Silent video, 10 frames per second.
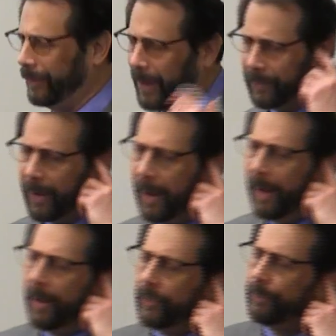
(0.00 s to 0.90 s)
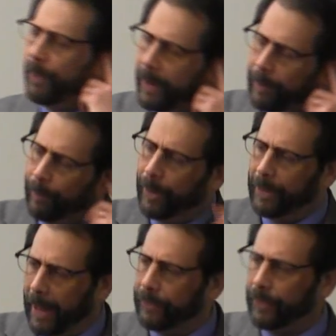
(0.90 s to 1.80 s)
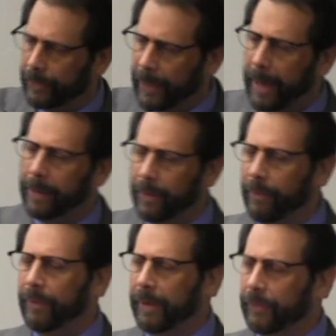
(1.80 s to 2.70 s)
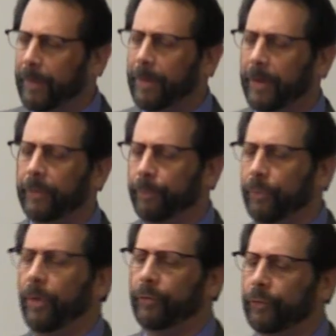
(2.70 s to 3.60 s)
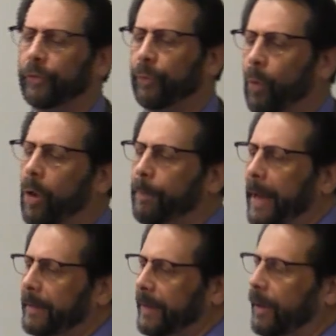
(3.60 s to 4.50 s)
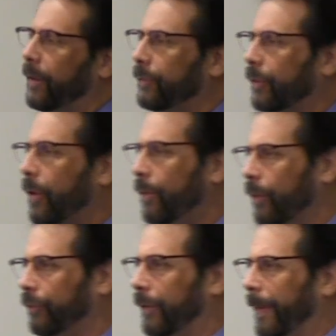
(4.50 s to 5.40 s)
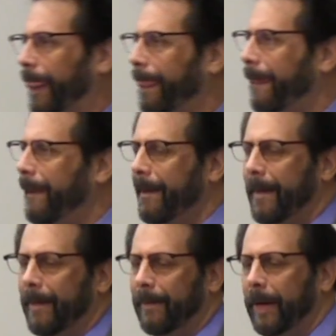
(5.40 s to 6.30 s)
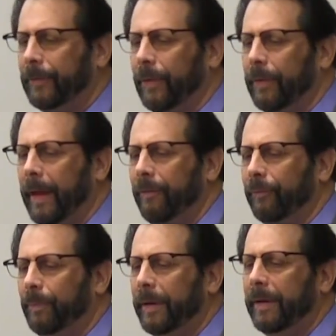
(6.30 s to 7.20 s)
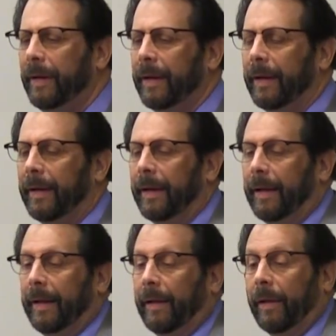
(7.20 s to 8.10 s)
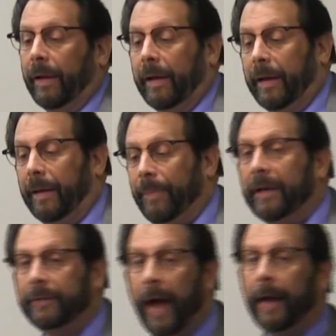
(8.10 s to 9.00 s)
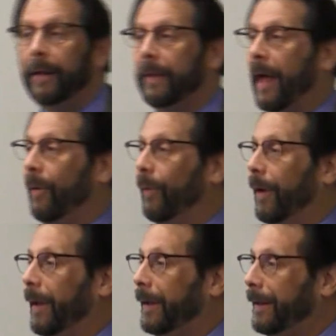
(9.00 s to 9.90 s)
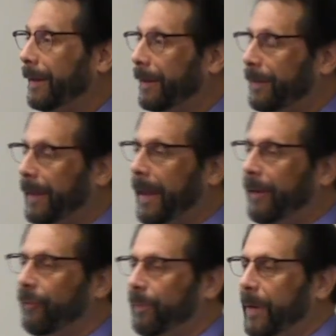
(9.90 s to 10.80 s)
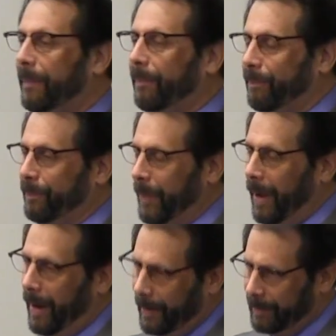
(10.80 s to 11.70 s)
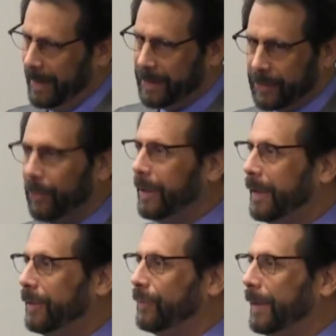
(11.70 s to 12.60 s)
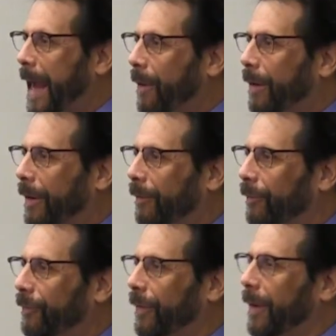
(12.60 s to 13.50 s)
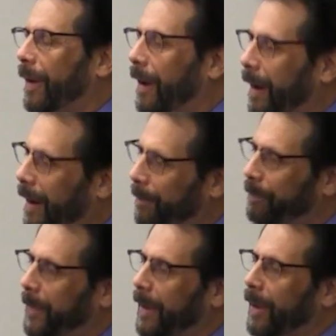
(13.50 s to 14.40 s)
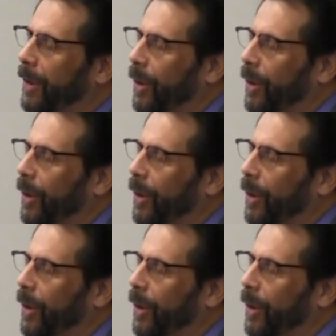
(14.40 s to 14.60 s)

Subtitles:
makes sense. And so the title of the exhibit is Bruno Schulz Wall Painting Under Coercion, right? So they've been, in being titled that way, they've been inserted into a narrative, and